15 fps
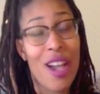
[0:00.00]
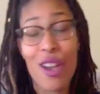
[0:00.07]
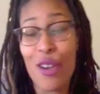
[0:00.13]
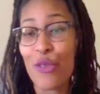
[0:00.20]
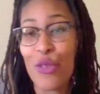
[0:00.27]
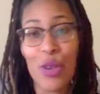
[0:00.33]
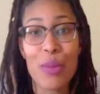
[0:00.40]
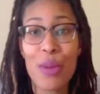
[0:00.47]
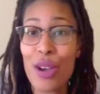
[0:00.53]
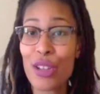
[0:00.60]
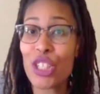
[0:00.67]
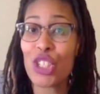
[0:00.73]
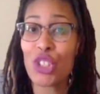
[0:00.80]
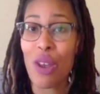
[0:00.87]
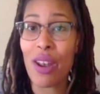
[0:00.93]
female
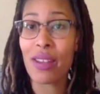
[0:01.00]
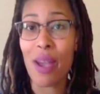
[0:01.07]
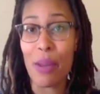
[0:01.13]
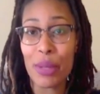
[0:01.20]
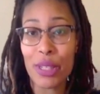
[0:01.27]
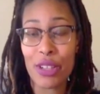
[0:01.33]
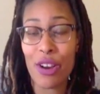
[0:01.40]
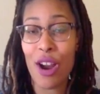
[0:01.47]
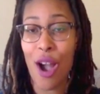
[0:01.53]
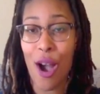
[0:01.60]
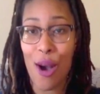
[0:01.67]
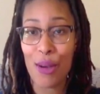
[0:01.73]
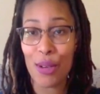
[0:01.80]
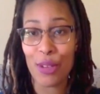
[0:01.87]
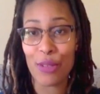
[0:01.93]
just trying to come into her
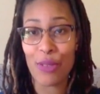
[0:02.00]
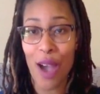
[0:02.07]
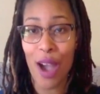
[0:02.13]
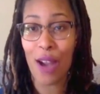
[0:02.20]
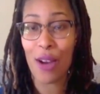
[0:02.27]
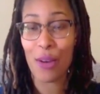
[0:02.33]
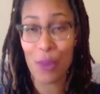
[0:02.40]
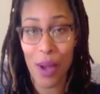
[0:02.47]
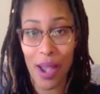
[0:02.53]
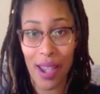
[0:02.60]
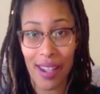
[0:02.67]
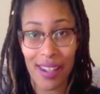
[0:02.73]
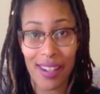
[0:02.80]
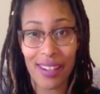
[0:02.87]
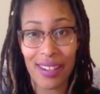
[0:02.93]
own and find her
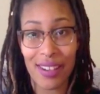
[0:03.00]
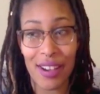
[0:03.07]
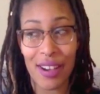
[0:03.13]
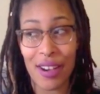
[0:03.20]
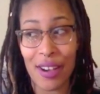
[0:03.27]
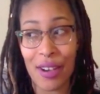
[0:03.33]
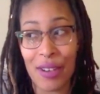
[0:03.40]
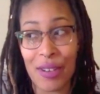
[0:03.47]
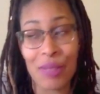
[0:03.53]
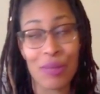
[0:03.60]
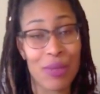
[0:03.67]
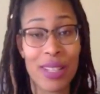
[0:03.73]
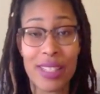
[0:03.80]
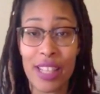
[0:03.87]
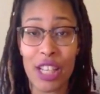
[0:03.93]
way
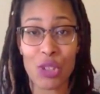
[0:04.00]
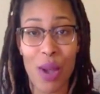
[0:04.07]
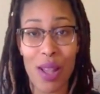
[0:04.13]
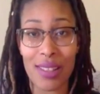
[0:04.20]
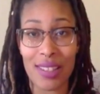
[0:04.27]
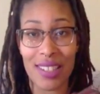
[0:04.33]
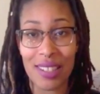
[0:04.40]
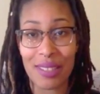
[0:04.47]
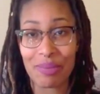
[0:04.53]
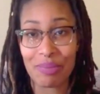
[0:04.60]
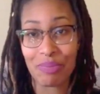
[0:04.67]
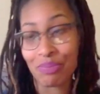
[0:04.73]
with sexuality.